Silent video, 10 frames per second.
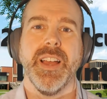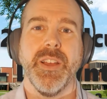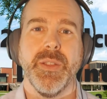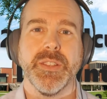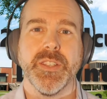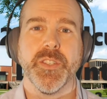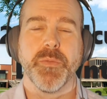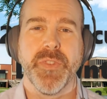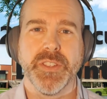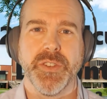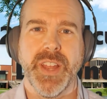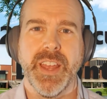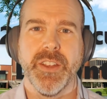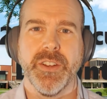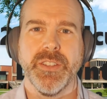Hello, this is Professor
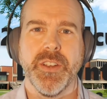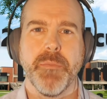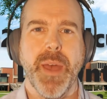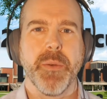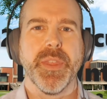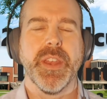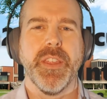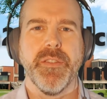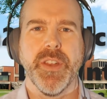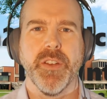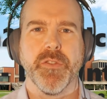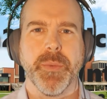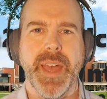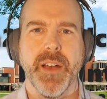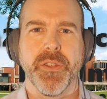Dan Kernler back with another video
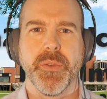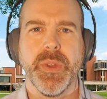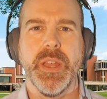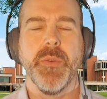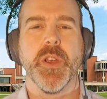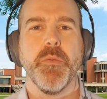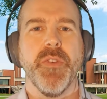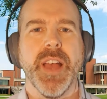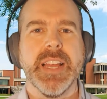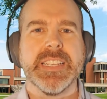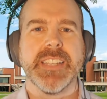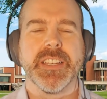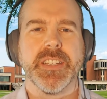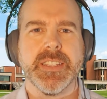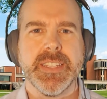from Calc 3. We're moving on to
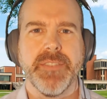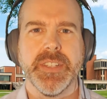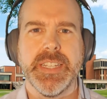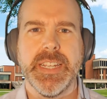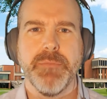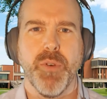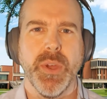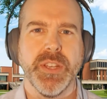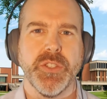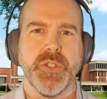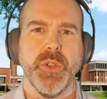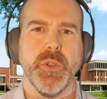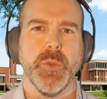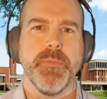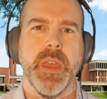section 17.2.
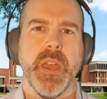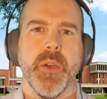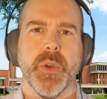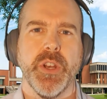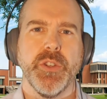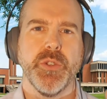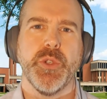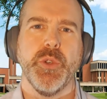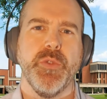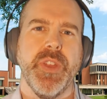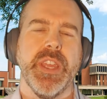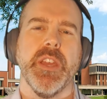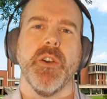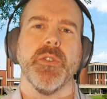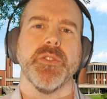We're going to do two
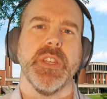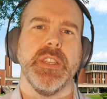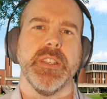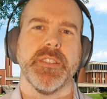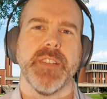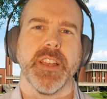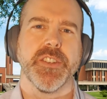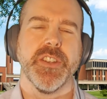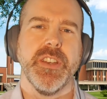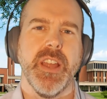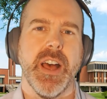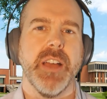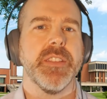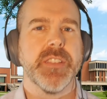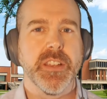videos in this section.
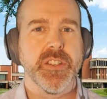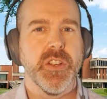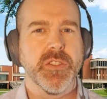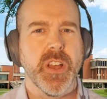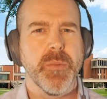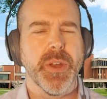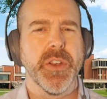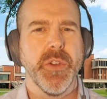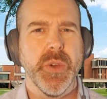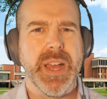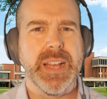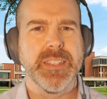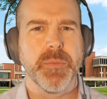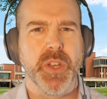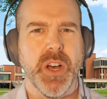This section is all about a new
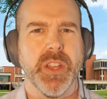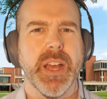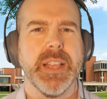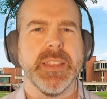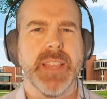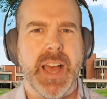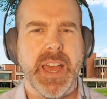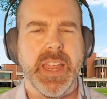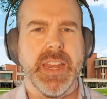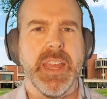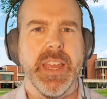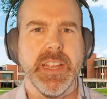concept called a line